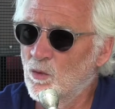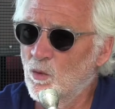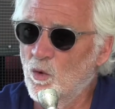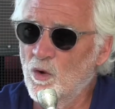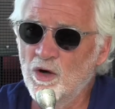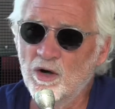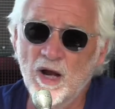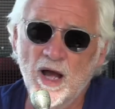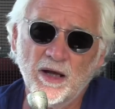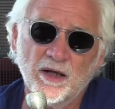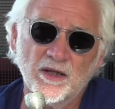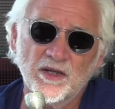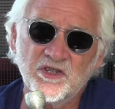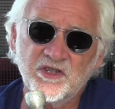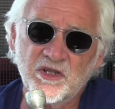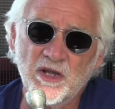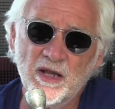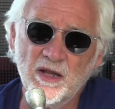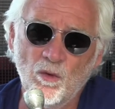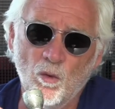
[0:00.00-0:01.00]
We're not going to
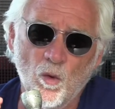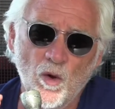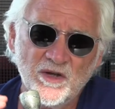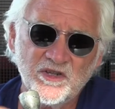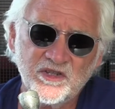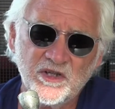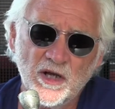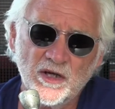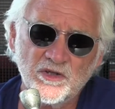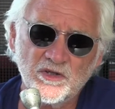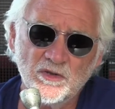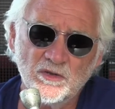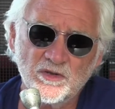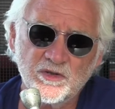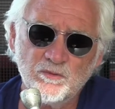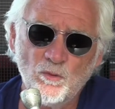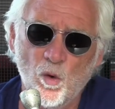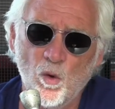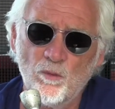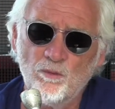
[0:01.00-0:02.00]
say that one sectional
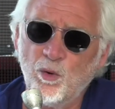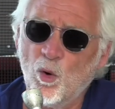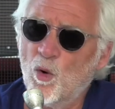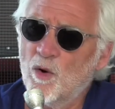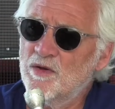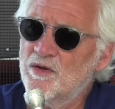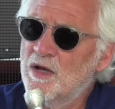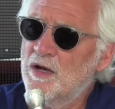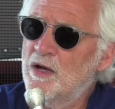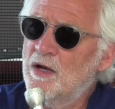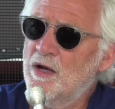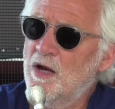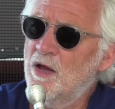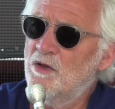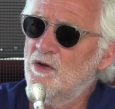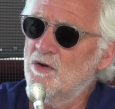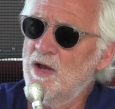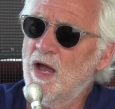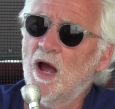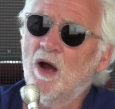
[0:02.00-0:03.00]
is more important than
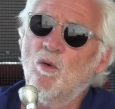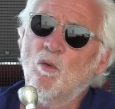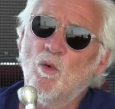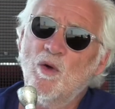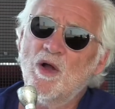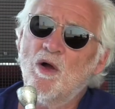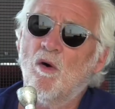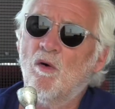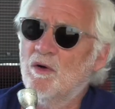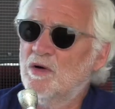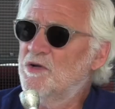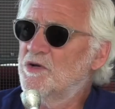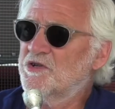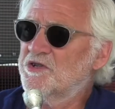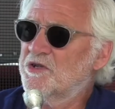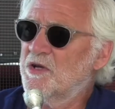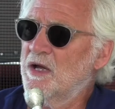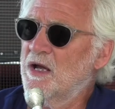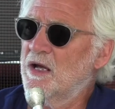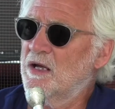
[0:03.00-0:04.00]
another. Now, we all
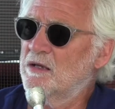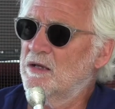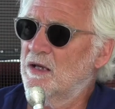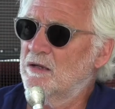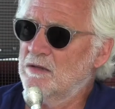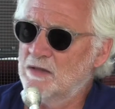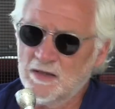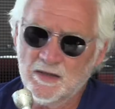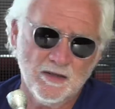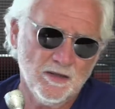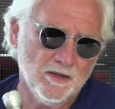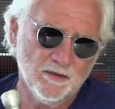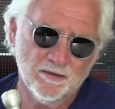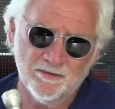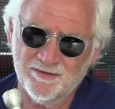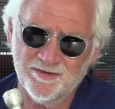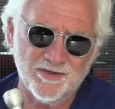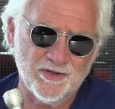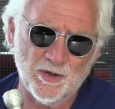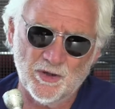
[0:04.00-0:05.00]
understand that
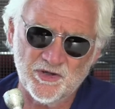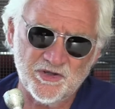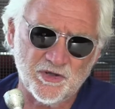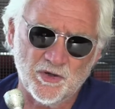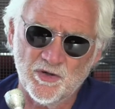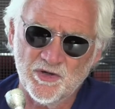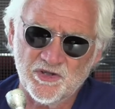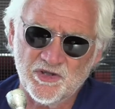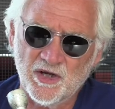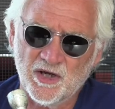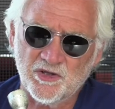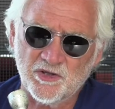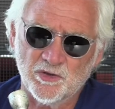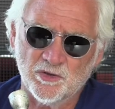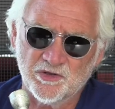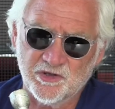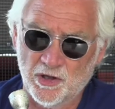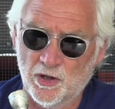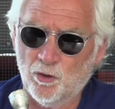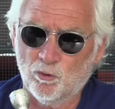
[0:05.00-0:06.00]
there are certain
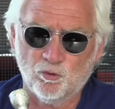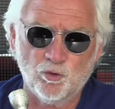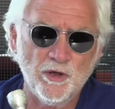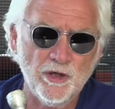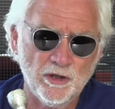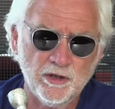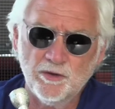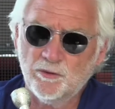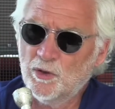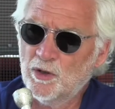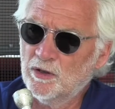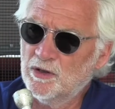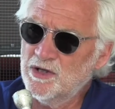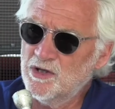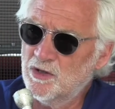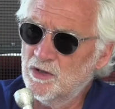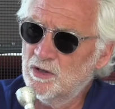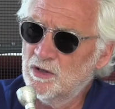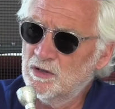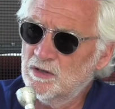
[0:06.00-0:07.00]
sectionals that are really, really
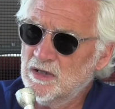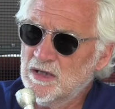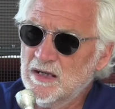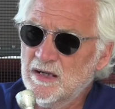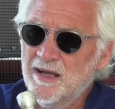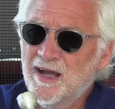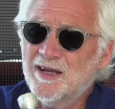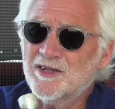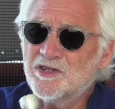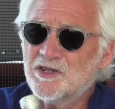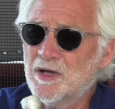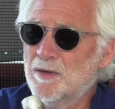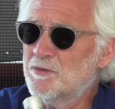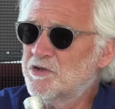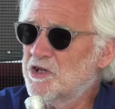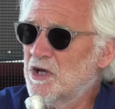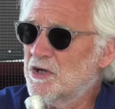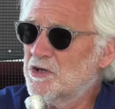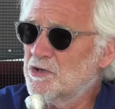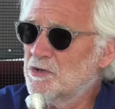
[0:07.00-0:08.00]
good, sure. and some
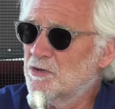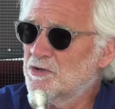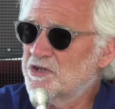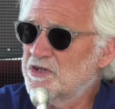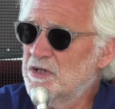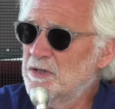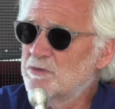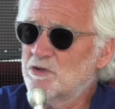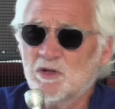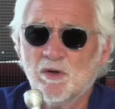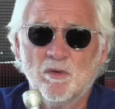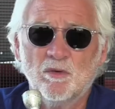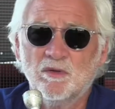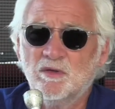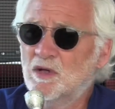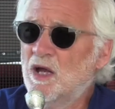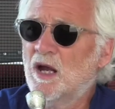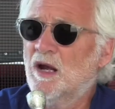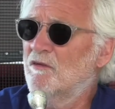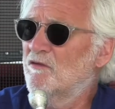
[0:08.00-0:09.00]
sectionals teams
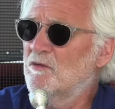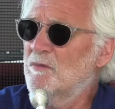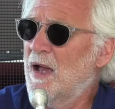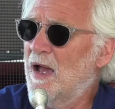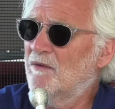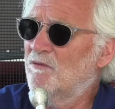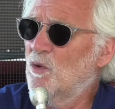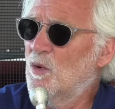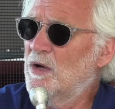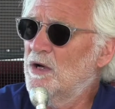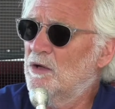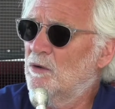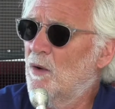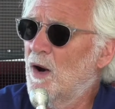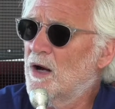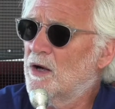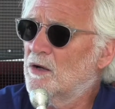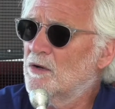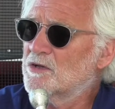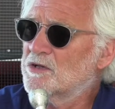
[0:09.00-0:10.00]
don't. None of them have winning
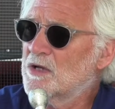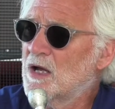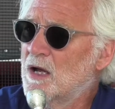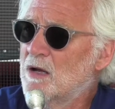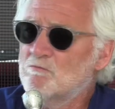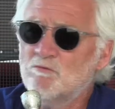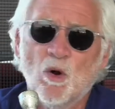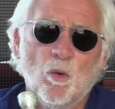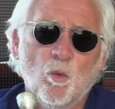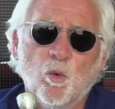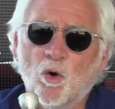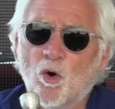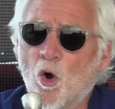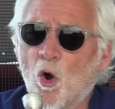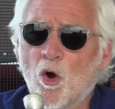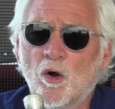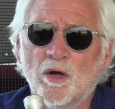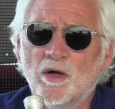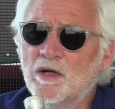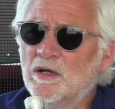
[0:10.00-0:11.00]
records. Right. But
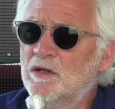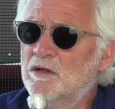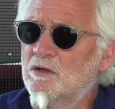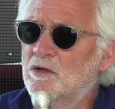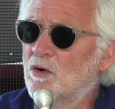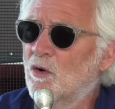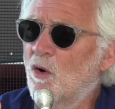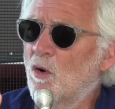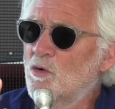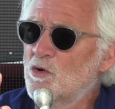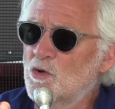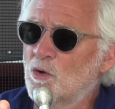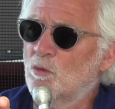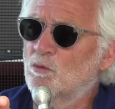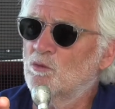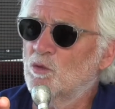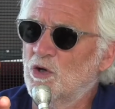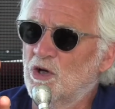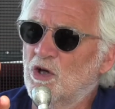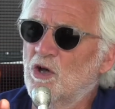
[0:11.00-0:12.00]
we're all going to, you know, you're,
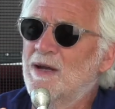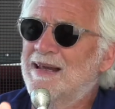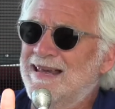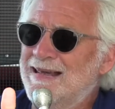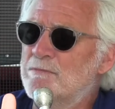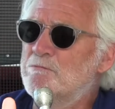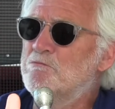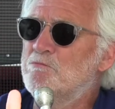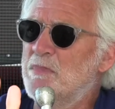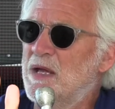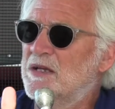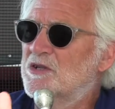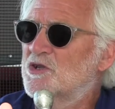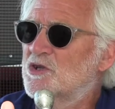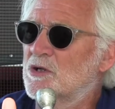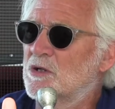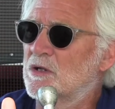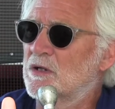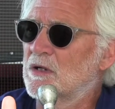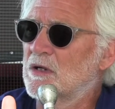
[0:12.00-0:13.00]
we're going to get
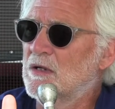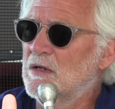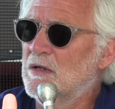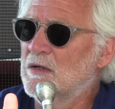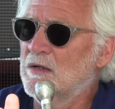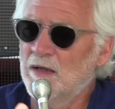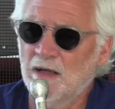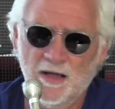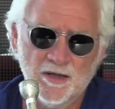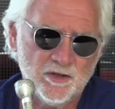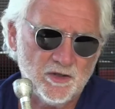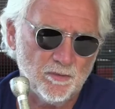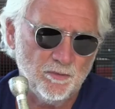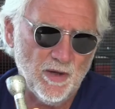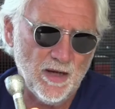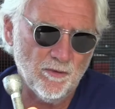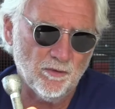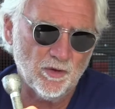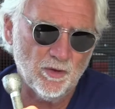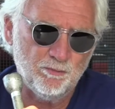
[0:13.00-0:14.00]
mentioned. Right. And to
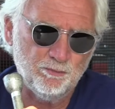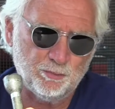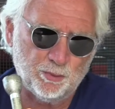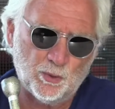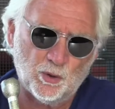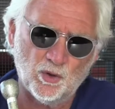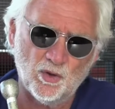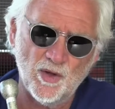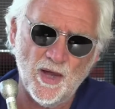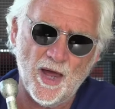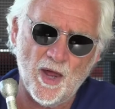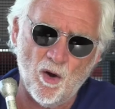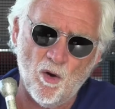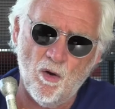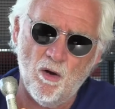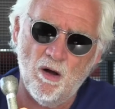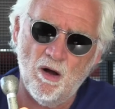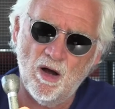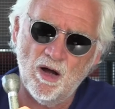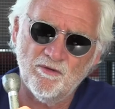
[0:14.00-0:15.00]
be able to pull that
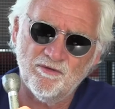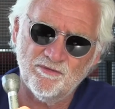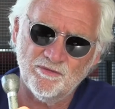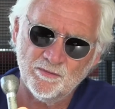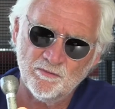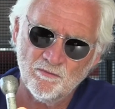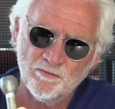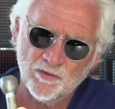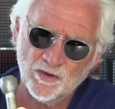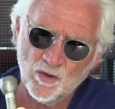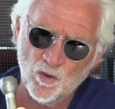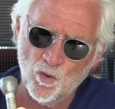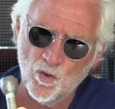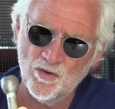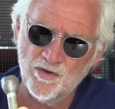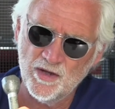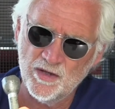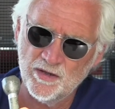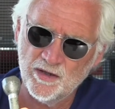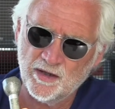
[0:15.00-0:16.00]
off
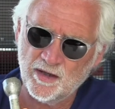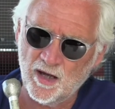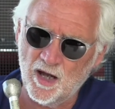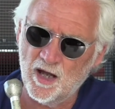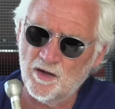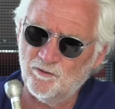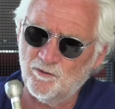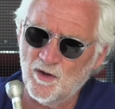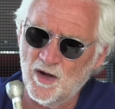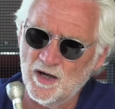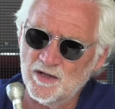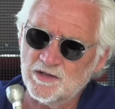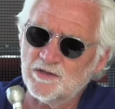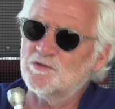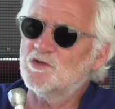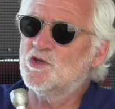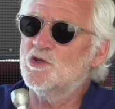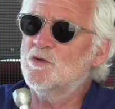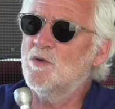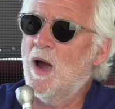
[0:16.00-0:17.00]
within the confines
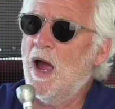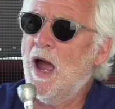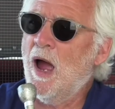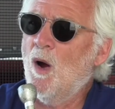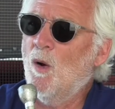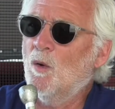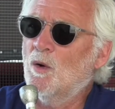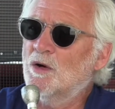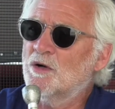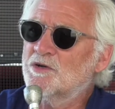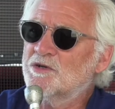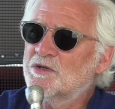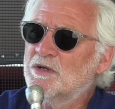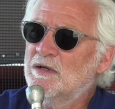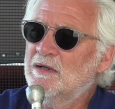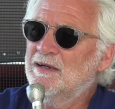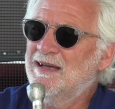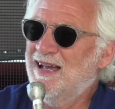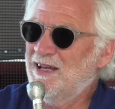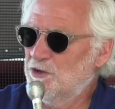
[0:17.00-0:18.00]
of two hours
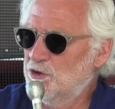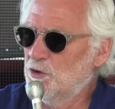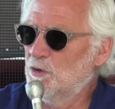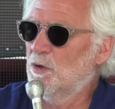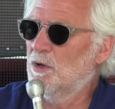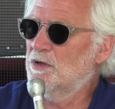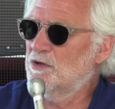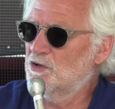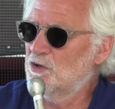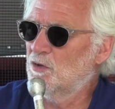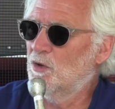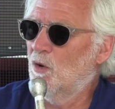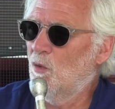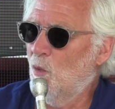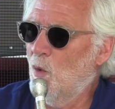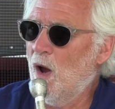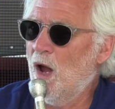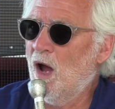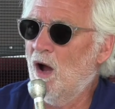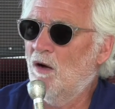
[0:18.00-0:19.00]
and do it and do it
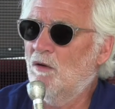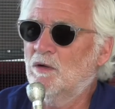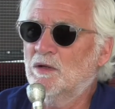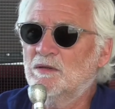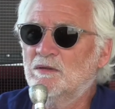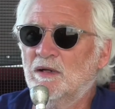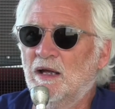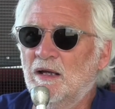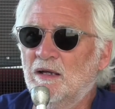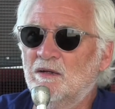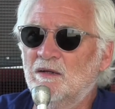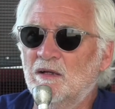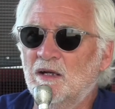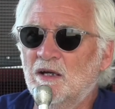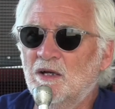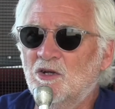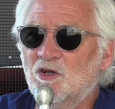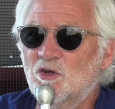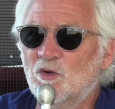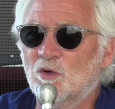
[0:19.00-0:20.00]
well and, and
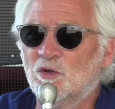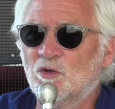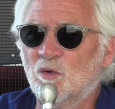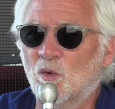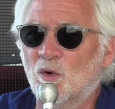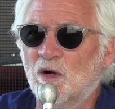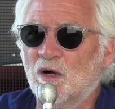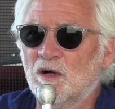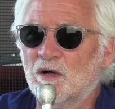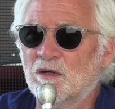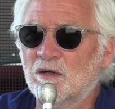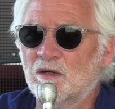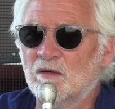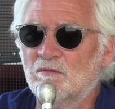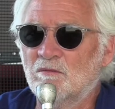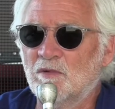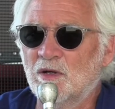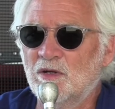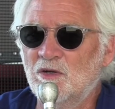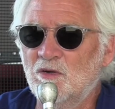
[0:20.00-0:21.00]
do it to where
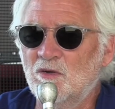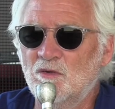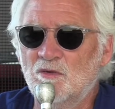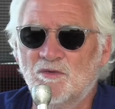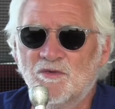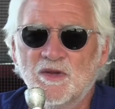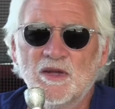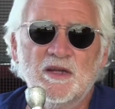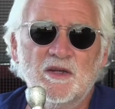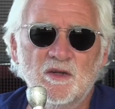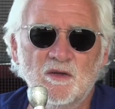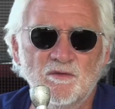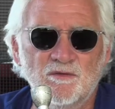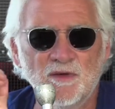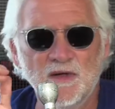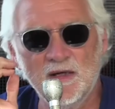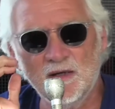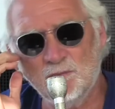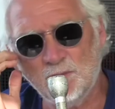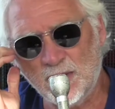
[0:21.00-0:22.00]
you, you think you've
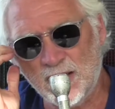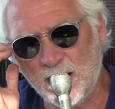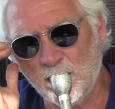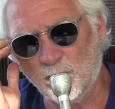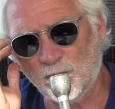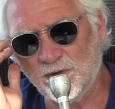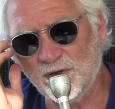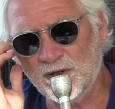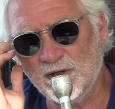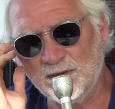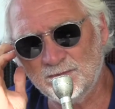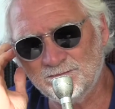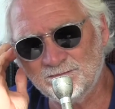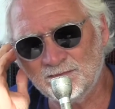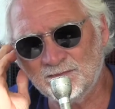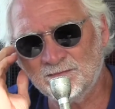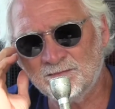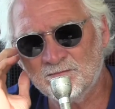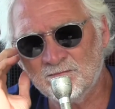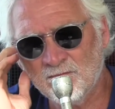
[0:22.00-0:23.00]
been able to
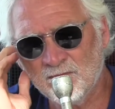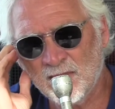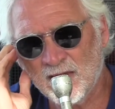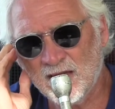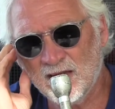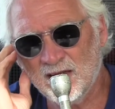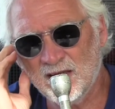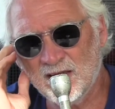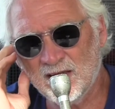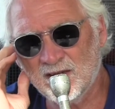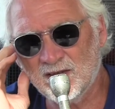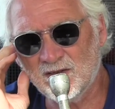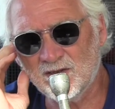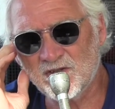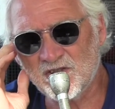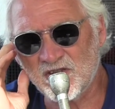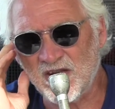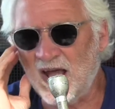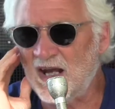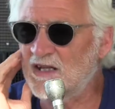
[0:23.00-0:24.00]
you know,
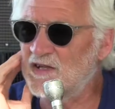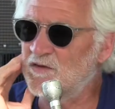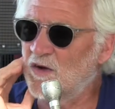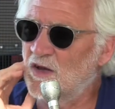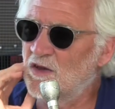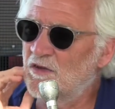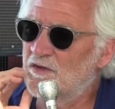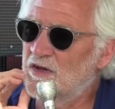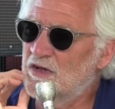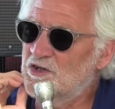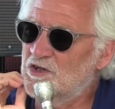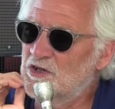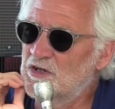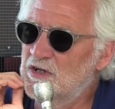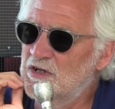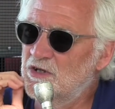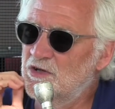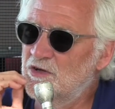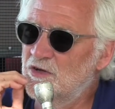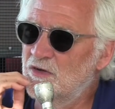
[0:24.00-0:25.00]
satisfy the things you
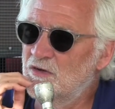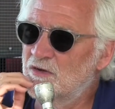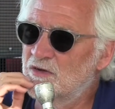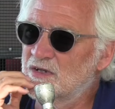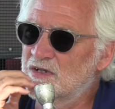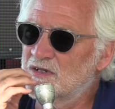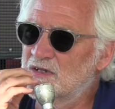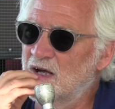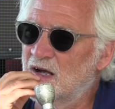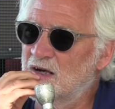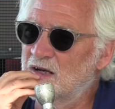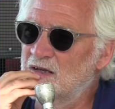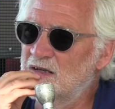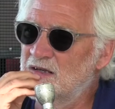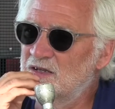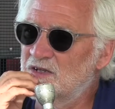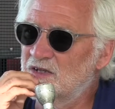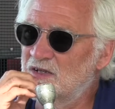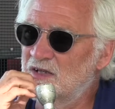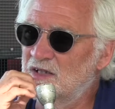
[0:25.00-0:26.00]
need to do is not an
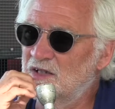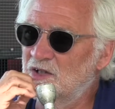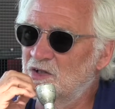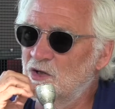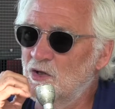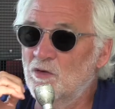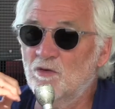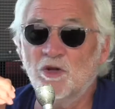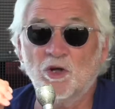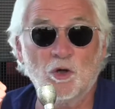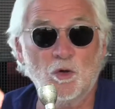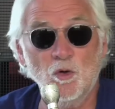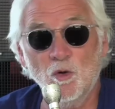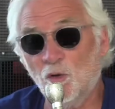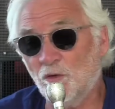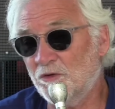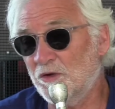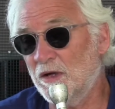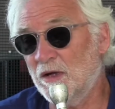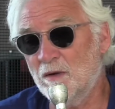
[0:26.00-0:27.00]
easy thing to do. The
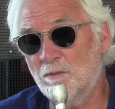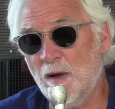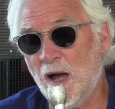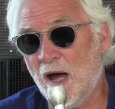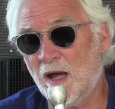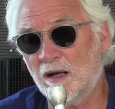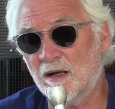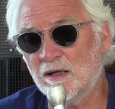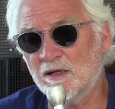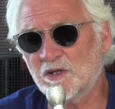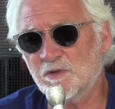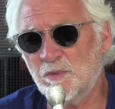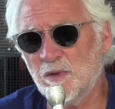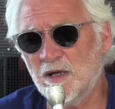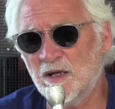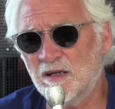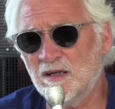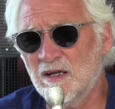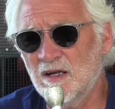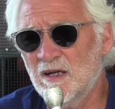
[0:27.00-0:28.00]
cool thing about it has
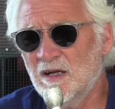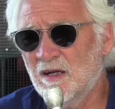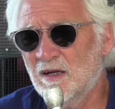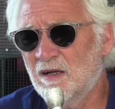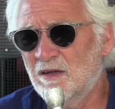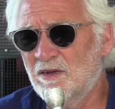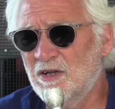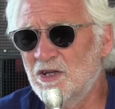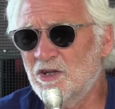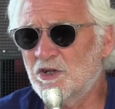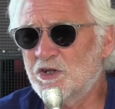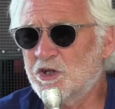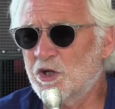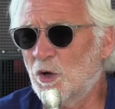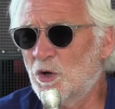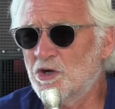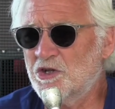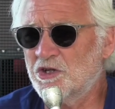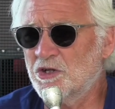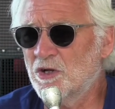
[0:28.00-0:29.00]
been the
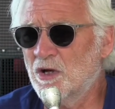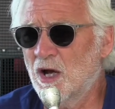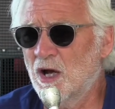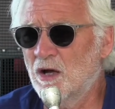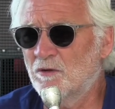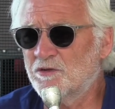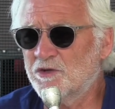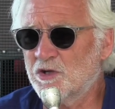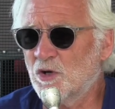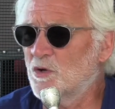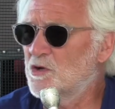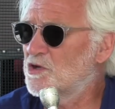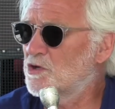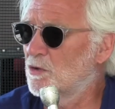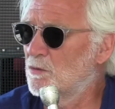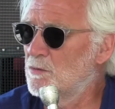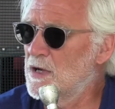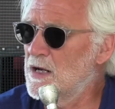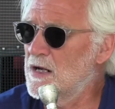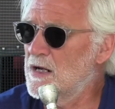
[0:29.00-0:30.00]
insertion of
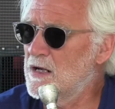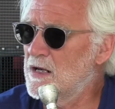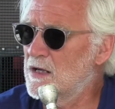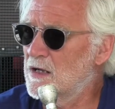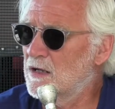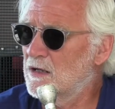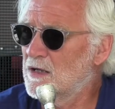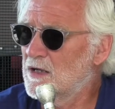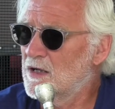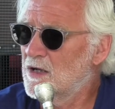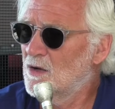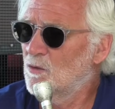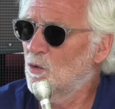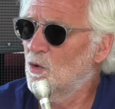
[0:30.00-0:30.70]
social media. Right.